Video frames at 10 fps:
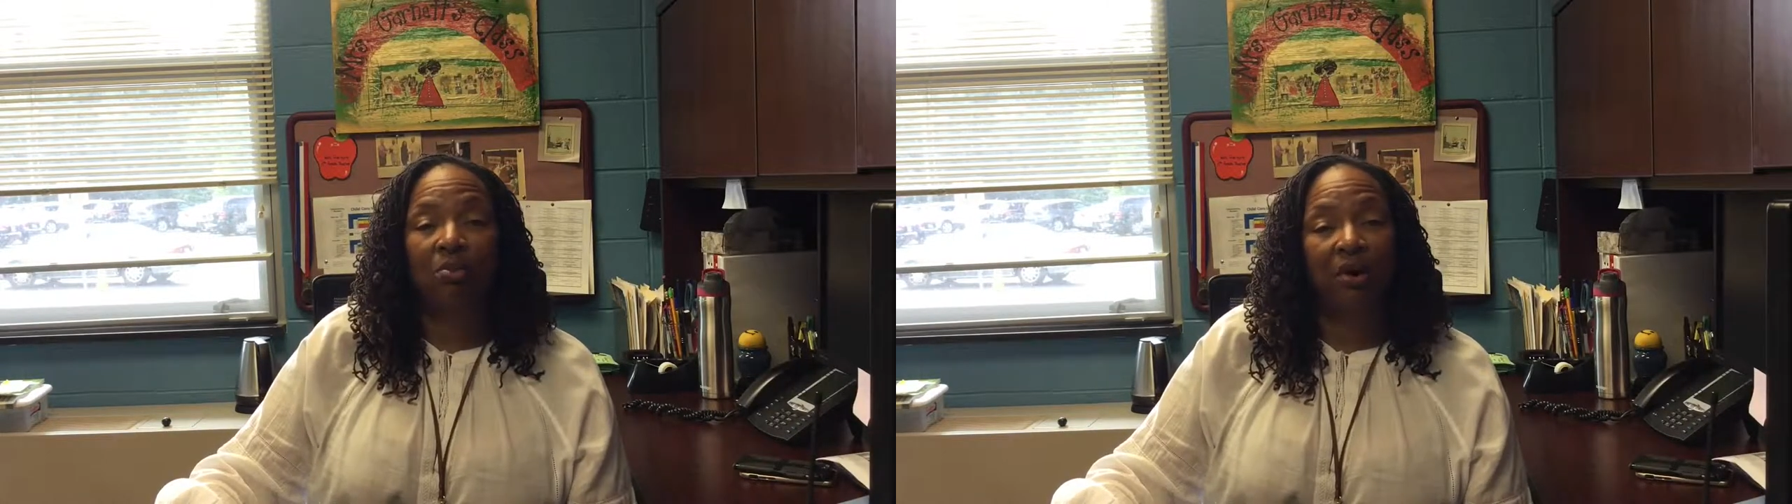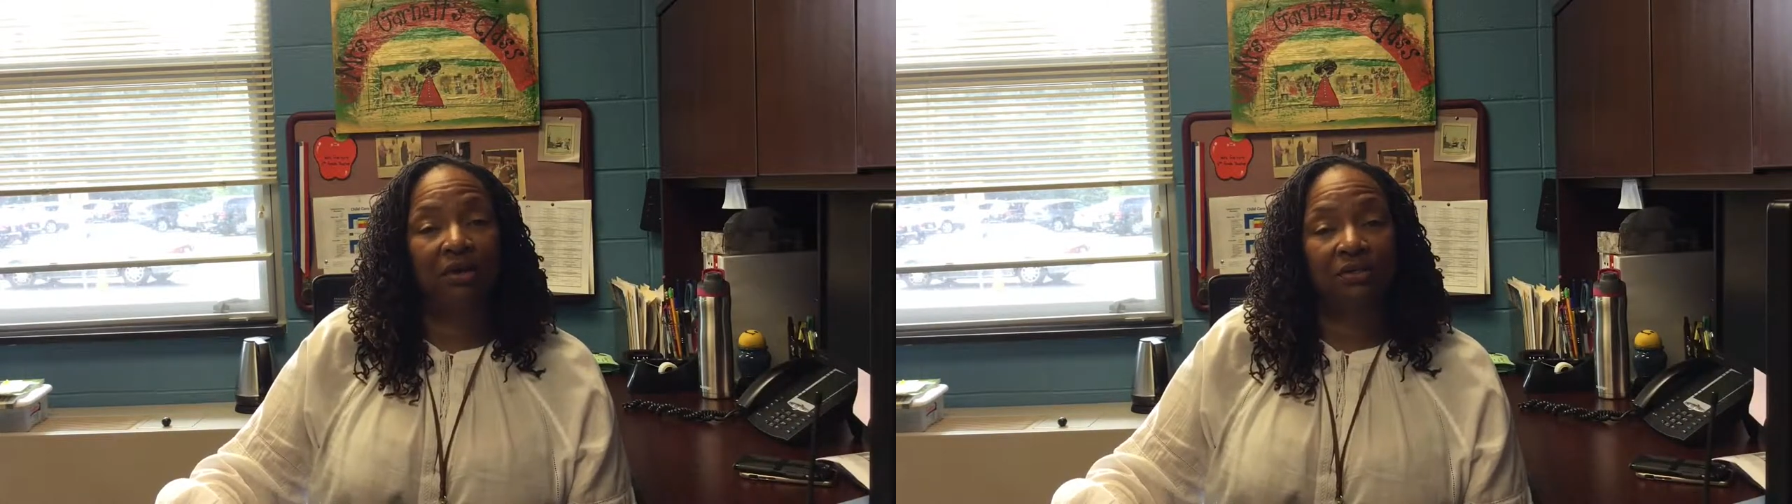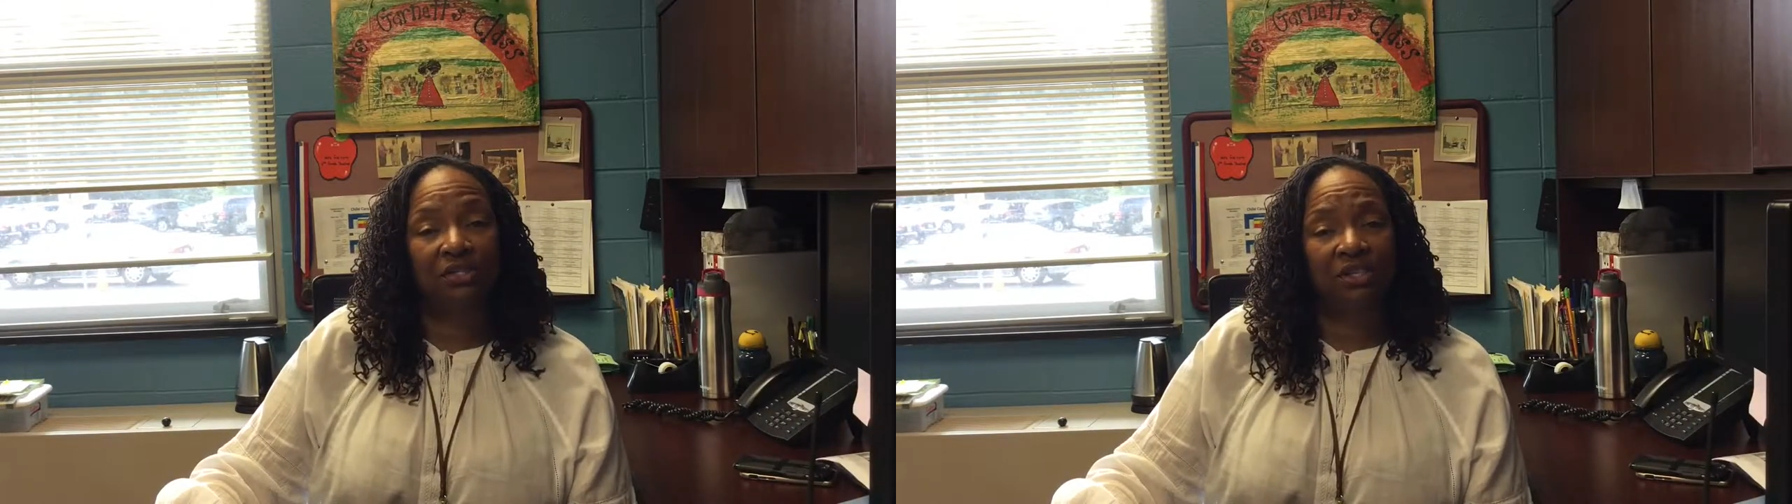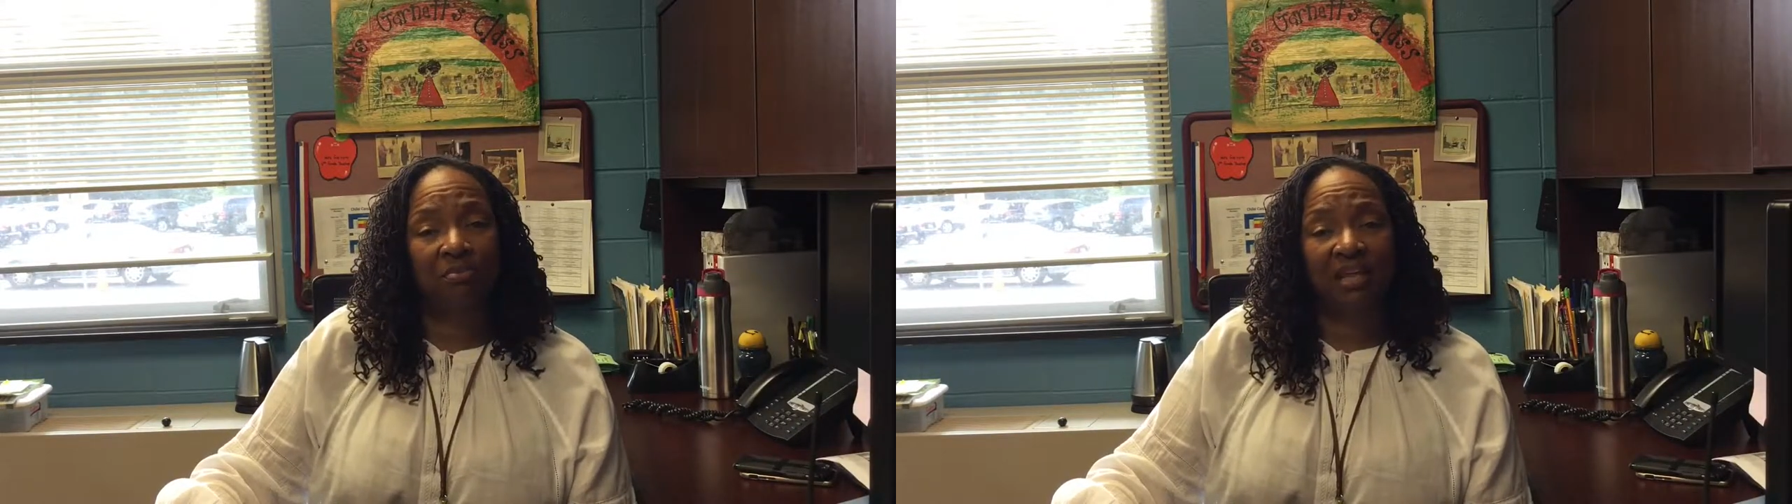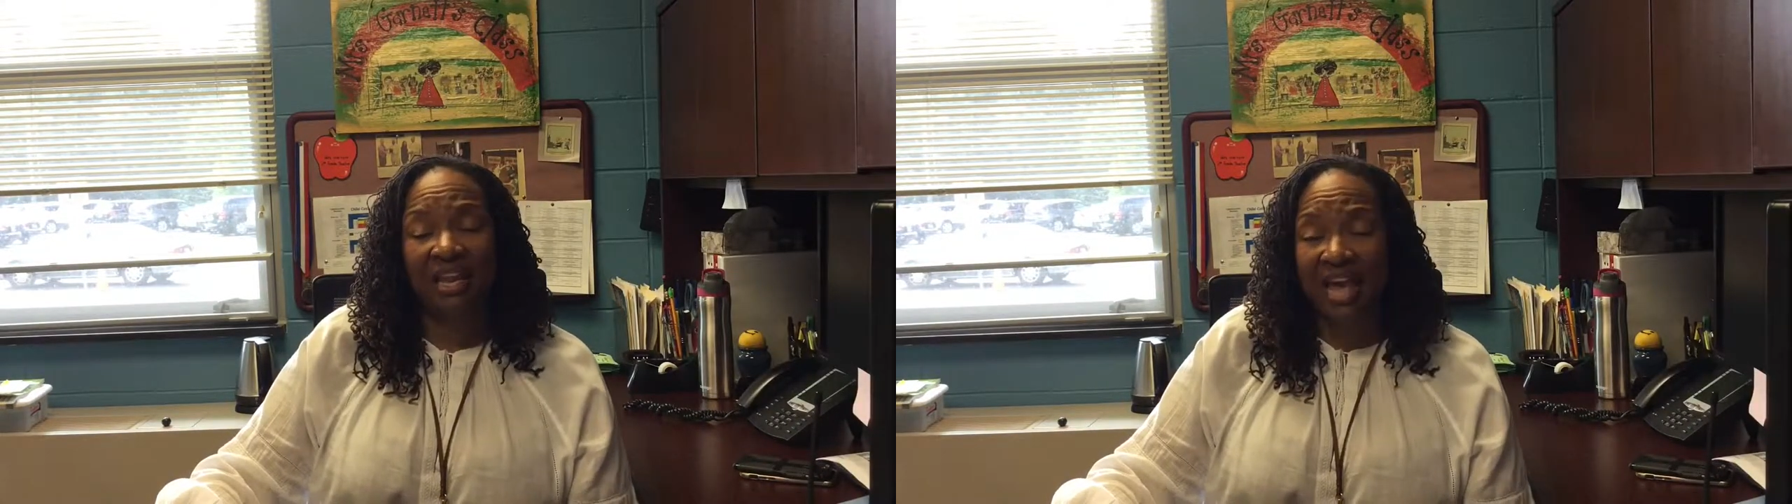
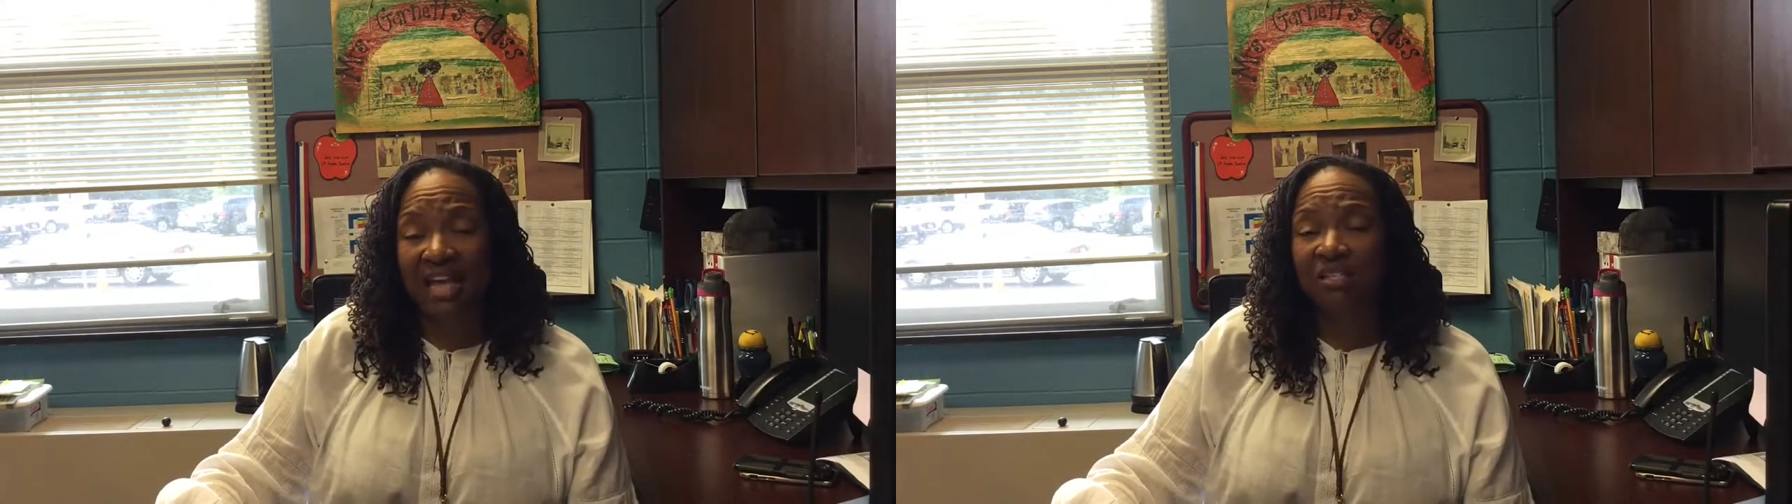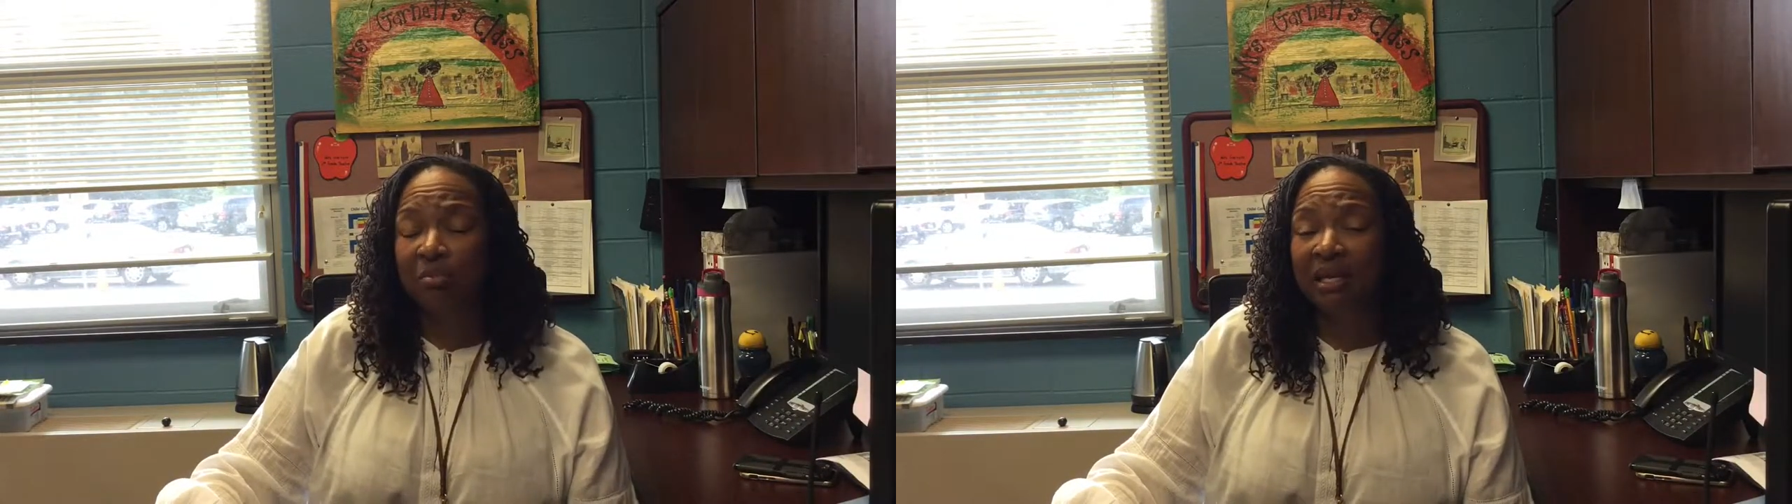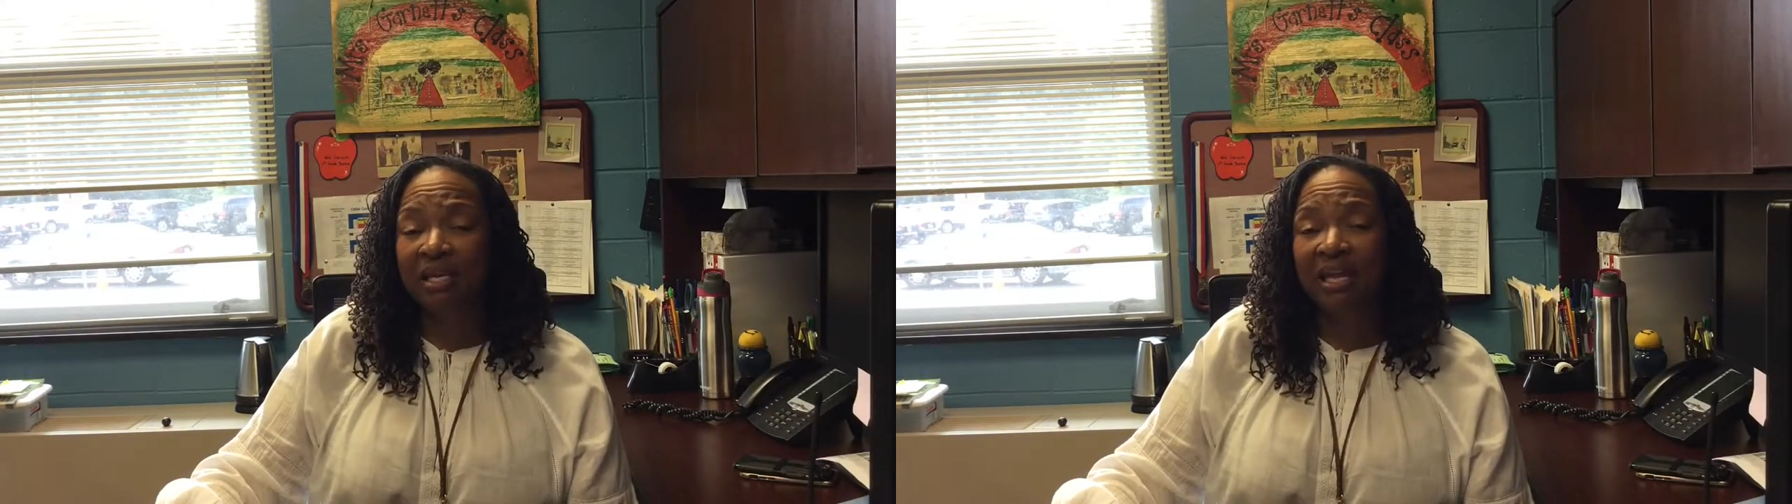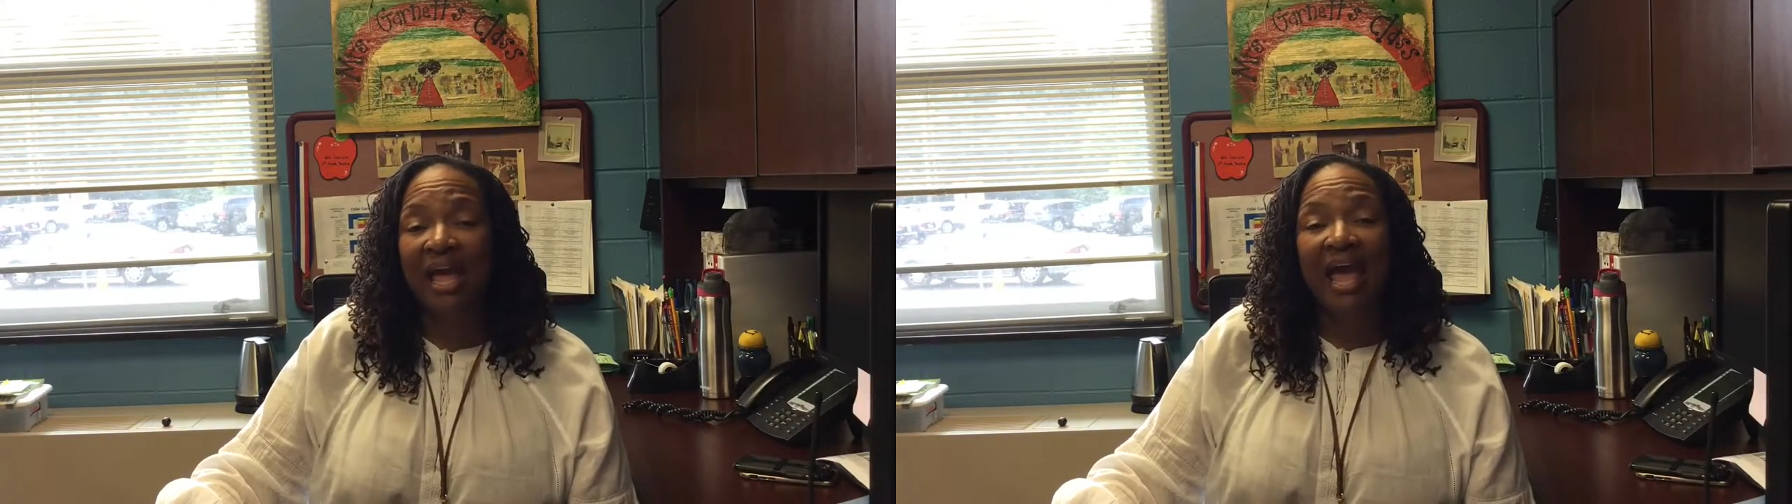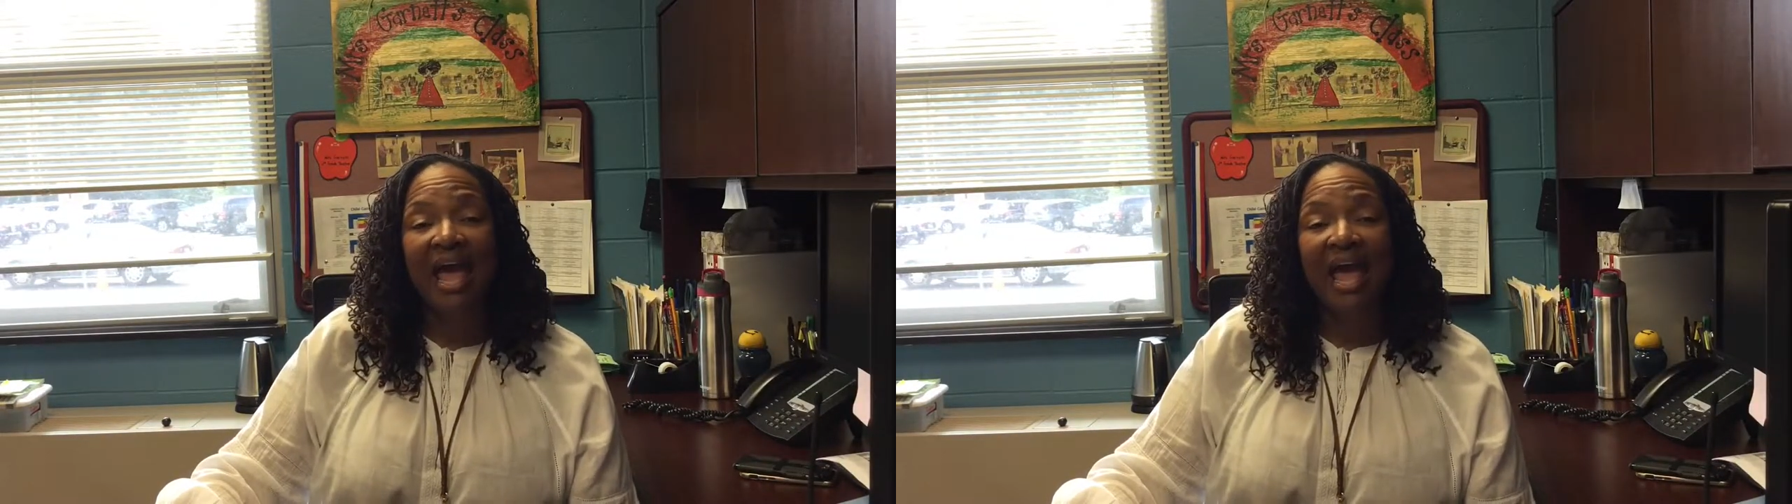partnership that has been